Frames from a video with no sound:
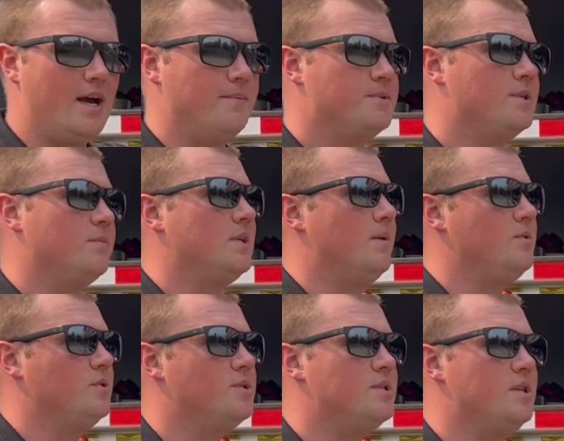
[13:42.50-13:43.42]
Sometimes
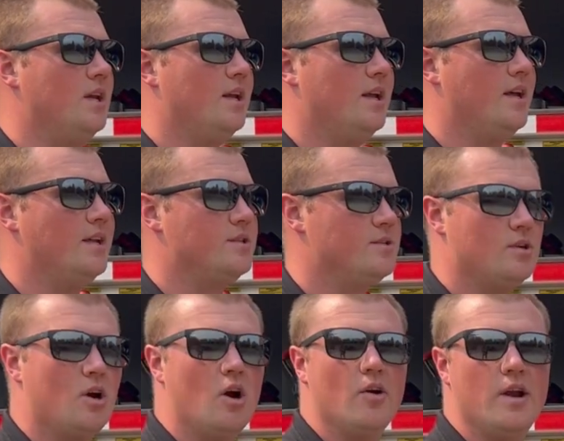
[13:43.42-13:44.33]
you'll see it as
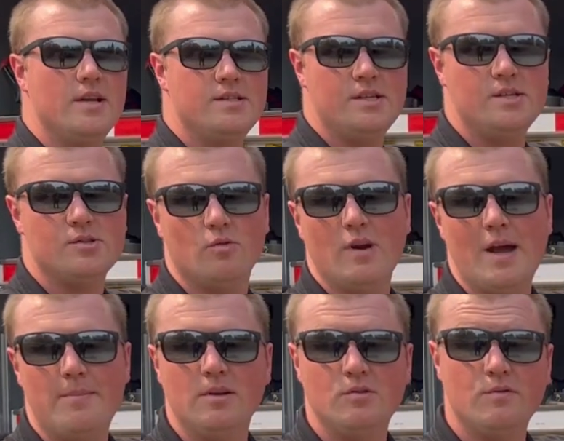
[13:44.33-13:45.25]
RIC, so
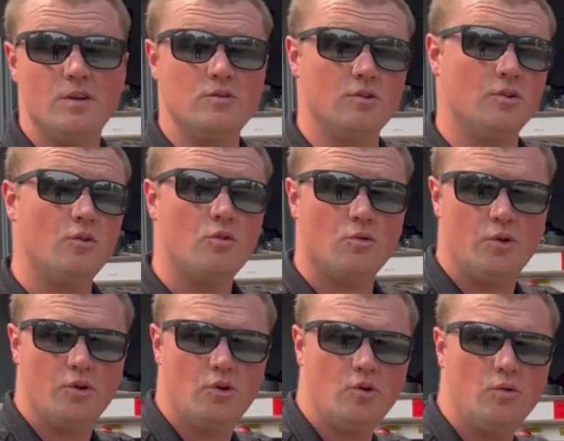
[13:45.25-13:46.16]
Rapid Intervention
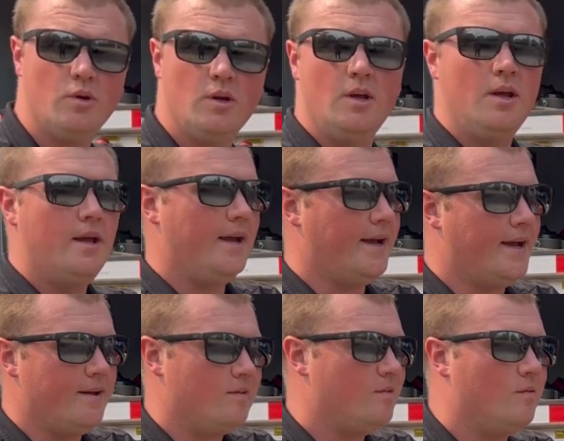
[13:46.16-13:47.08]
Crew.
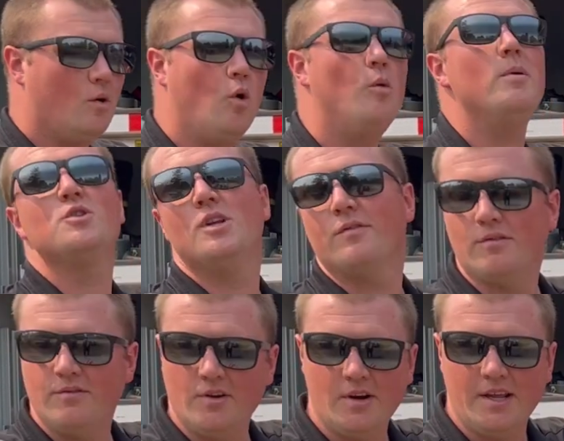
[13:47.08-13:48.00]
A whole bunch of
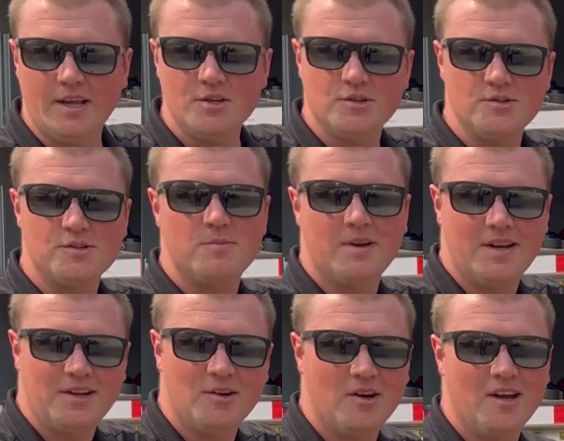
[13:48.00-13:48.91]
different variations
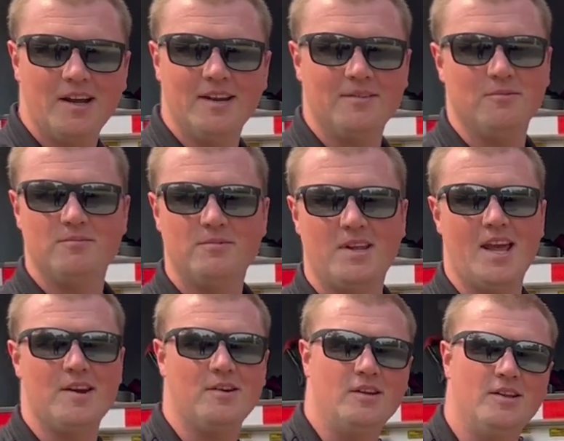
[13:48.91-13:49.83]
depending on
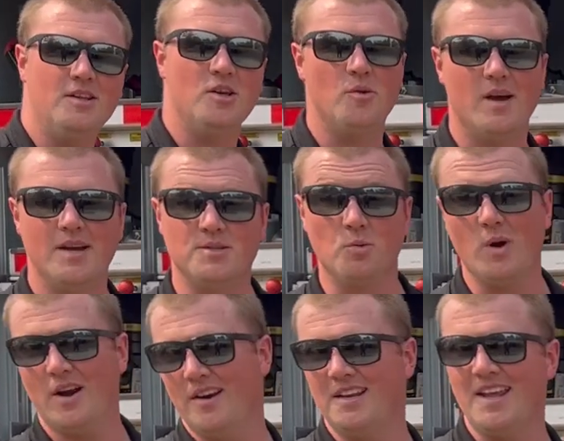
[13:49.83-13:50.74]
Canada, the US,
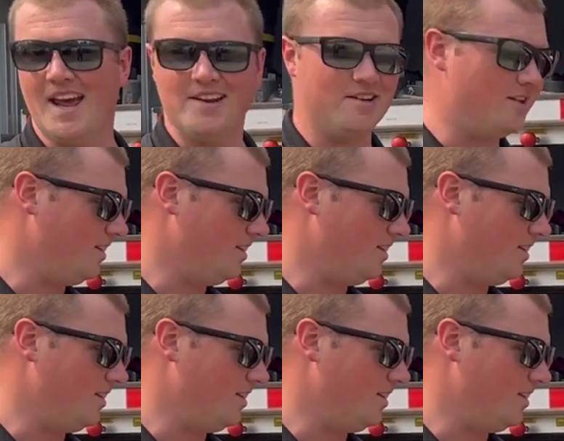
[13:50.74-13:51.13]
where in Canada